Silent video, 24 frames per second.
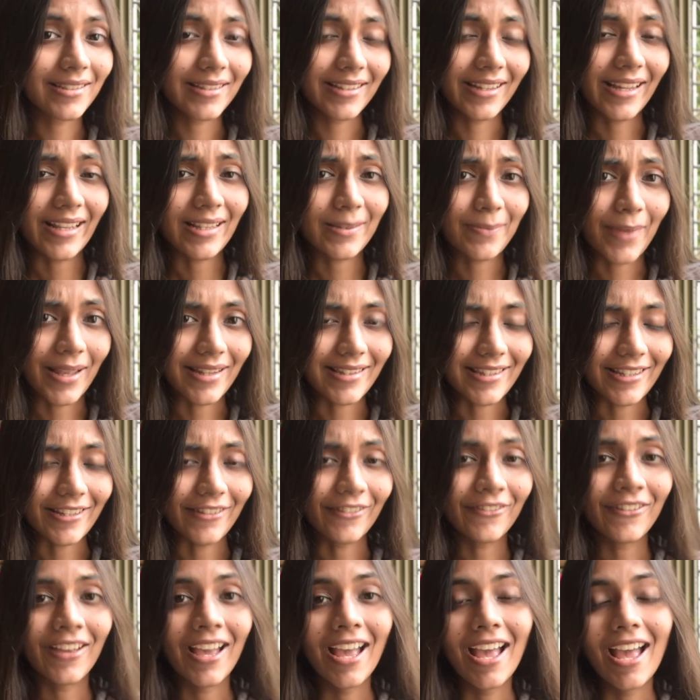they're expensive,
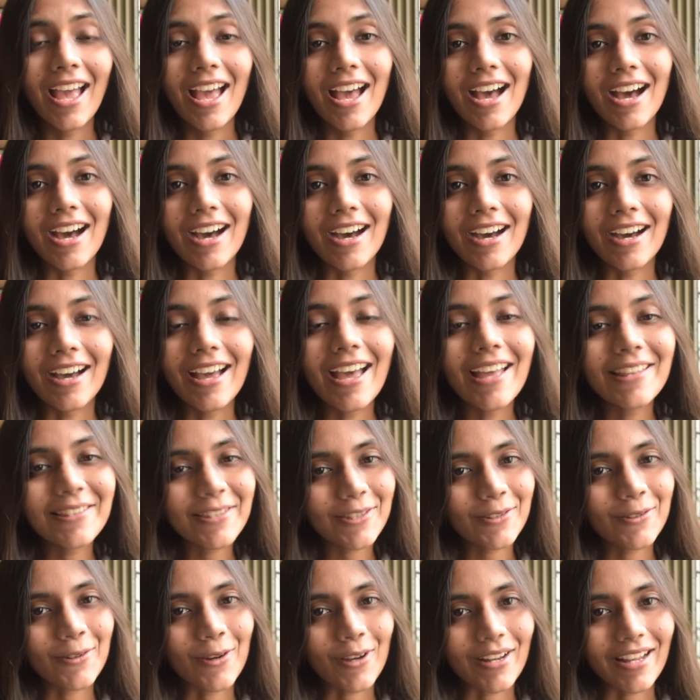uh, and
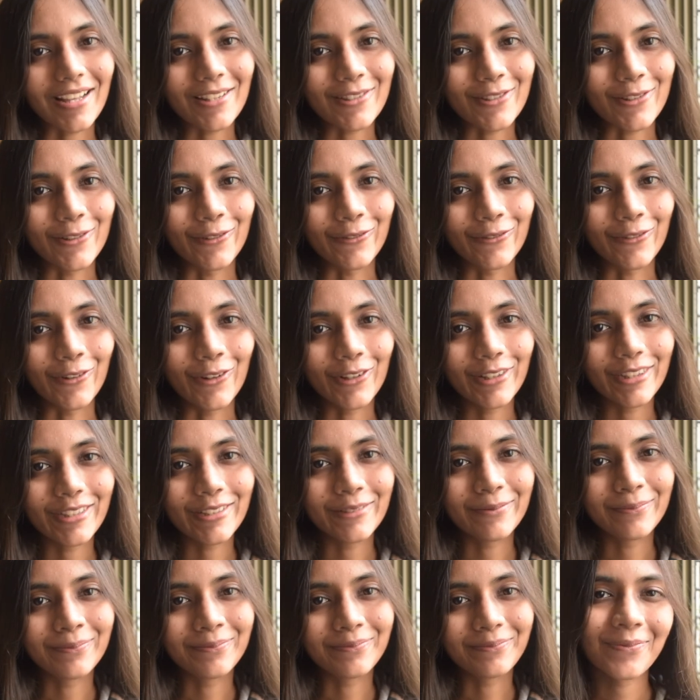so on and so forth.
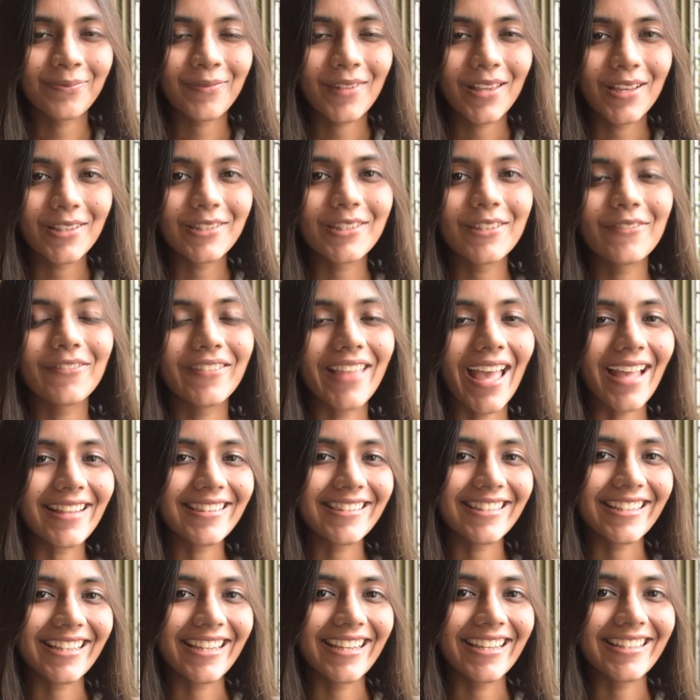So if that's
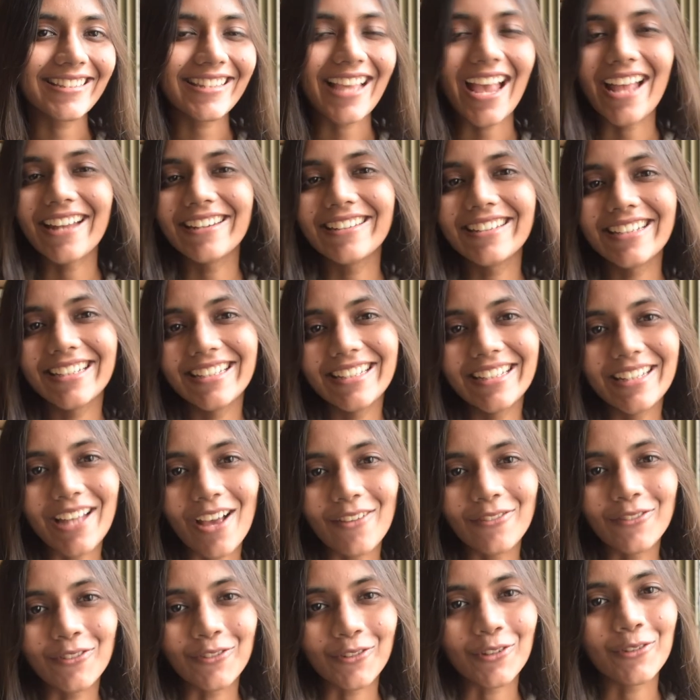the case, I'd really
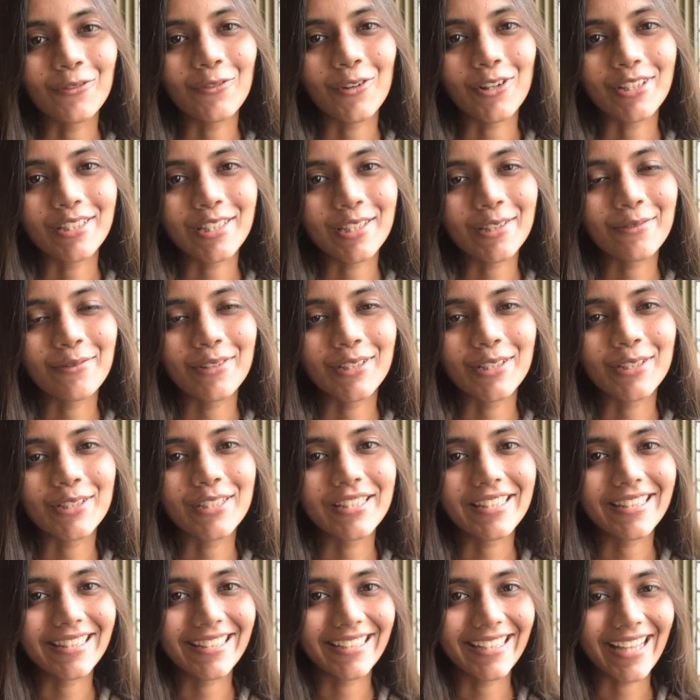love if you could watch this video
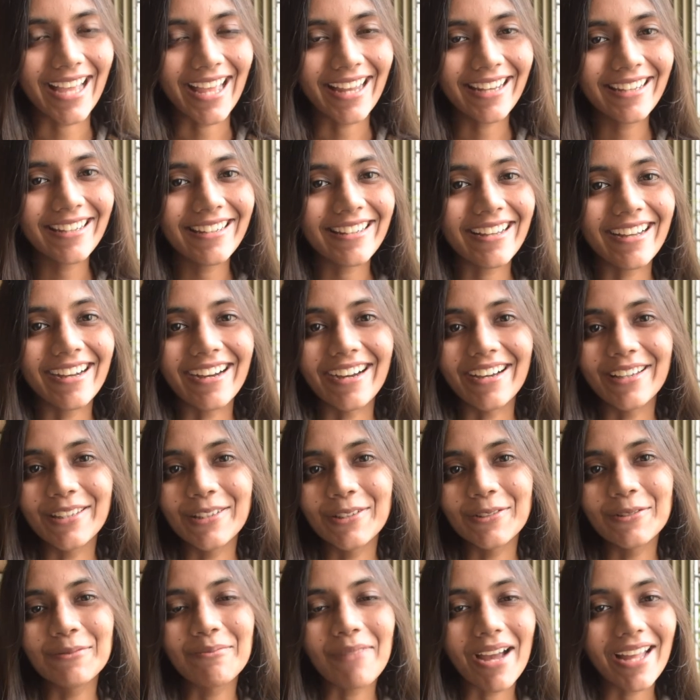till the end. Uh,
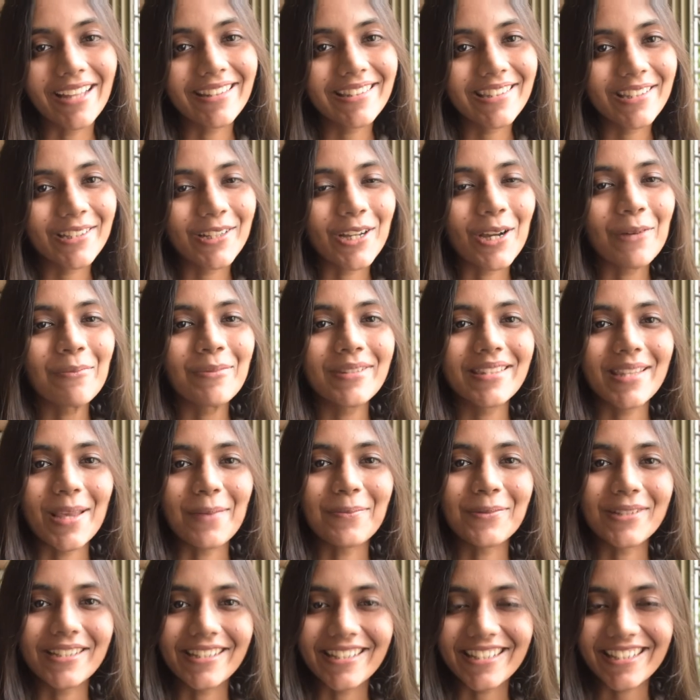you might see your
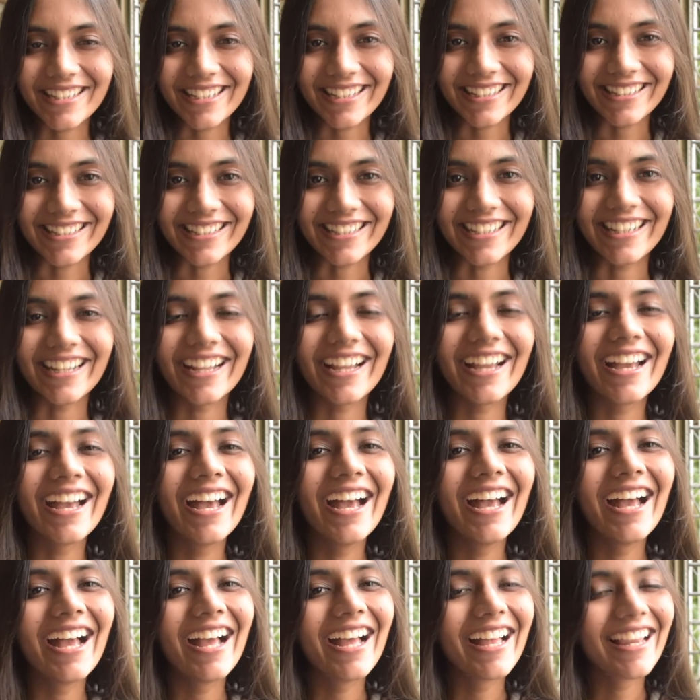perception changing.
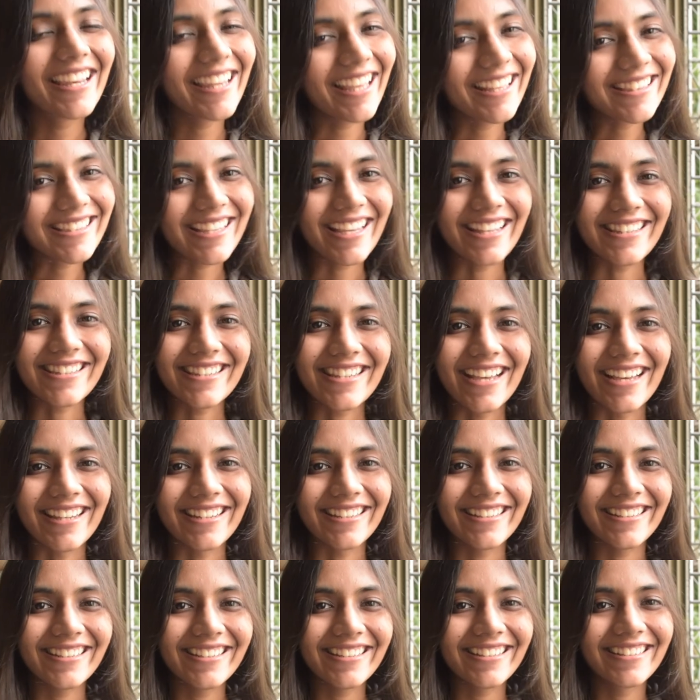Let's get
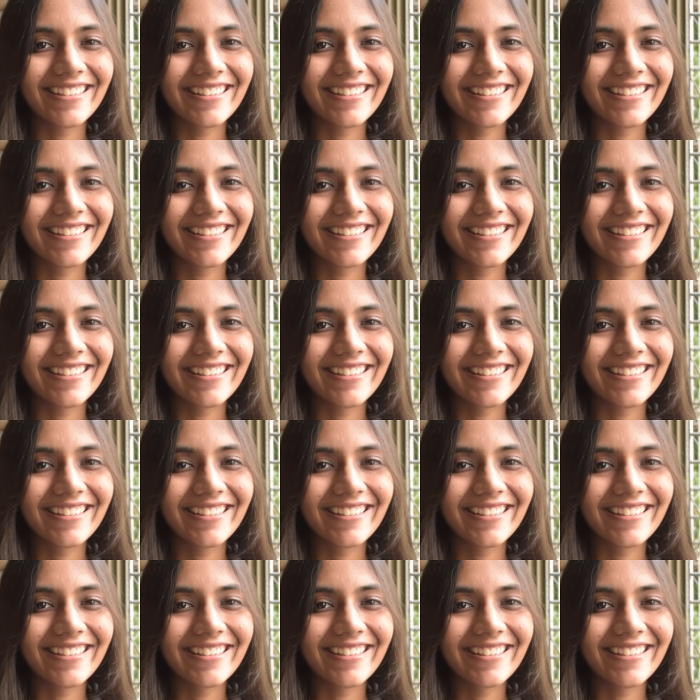started.